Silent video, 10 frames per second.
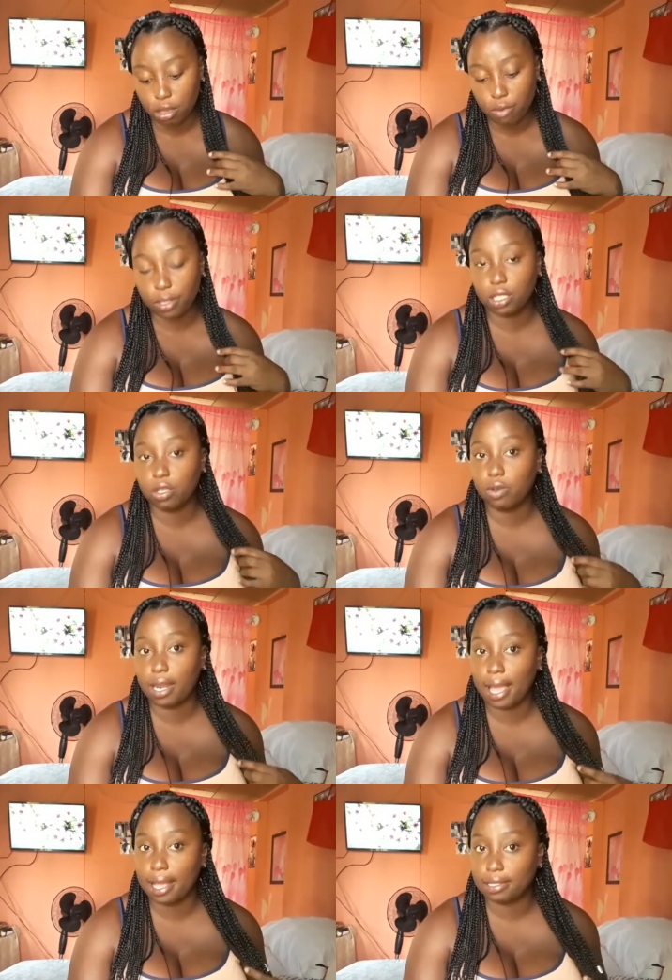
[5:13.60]
Which school
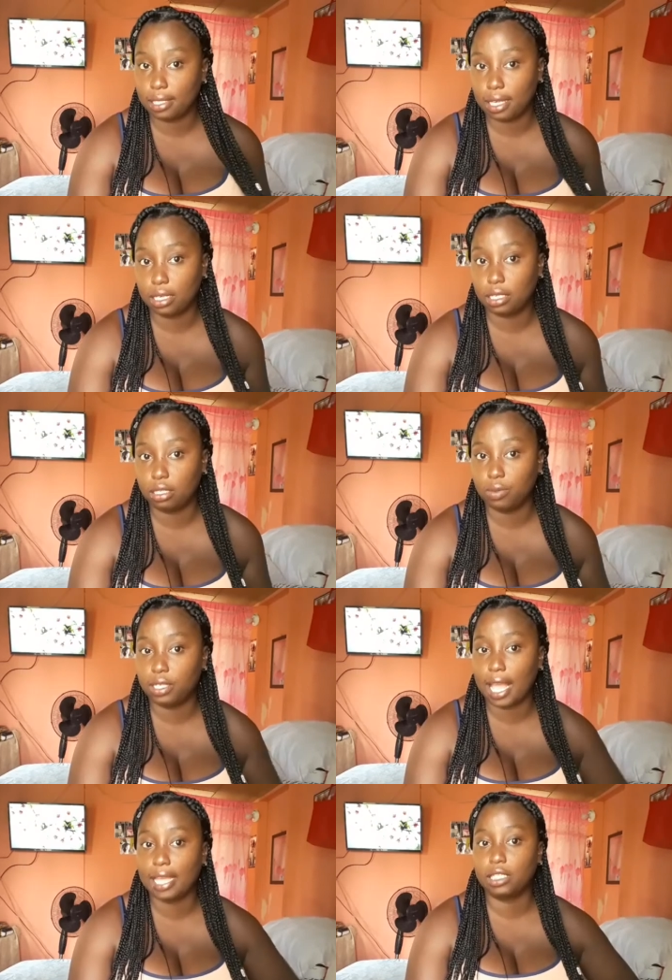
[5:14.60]
I attend, which
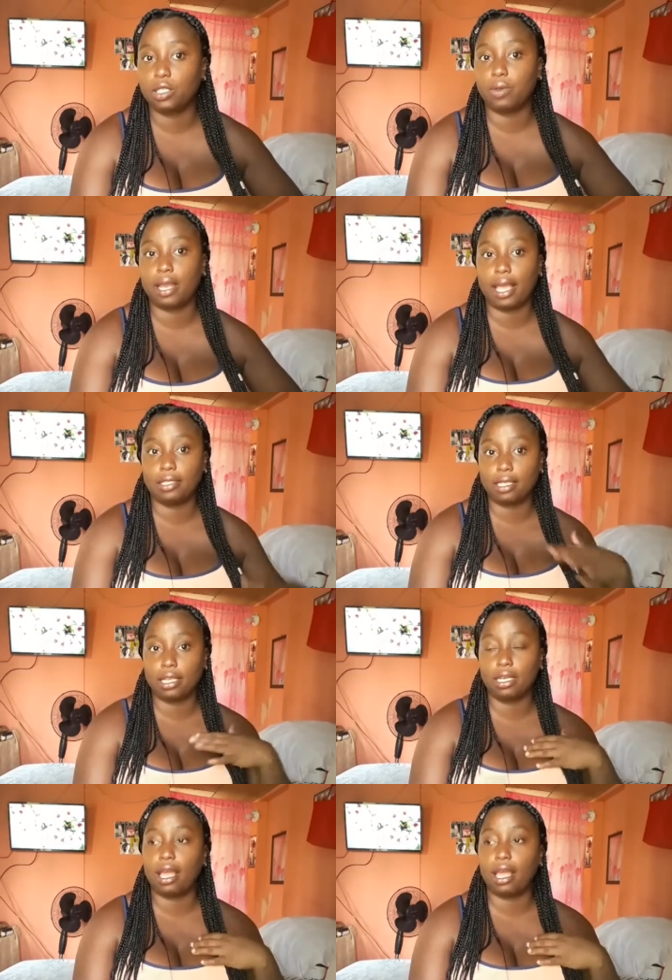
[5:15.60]
high school I attend?